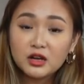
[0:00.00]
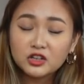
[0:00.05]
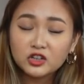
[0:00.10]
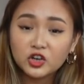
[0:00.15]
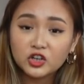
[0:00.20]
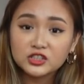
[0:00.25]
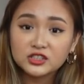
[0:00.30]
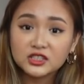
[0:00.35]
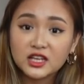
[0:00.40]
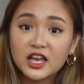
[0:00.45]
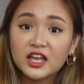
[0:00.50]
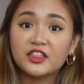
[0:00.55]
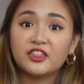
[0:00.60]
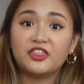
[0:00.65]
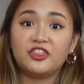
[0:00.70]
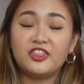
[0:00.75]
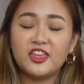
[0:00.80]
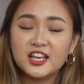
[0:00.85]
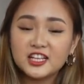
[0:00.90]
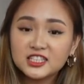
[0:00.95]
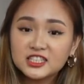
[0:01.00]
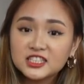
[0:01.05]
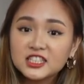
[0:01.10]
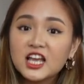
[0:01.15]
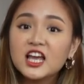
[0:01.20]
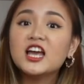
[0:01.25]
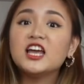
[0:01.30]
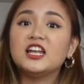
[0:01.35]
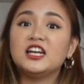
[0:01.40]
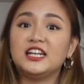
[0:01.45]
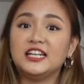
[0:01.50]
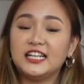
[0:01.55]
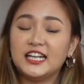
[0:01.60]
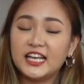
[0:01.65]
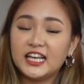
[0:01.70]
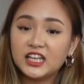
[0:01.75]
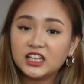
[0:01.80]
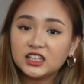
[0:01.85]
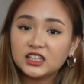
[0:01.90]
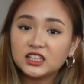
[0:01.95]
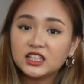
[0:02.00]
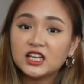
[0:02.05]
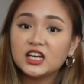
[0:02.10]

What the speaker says: across this link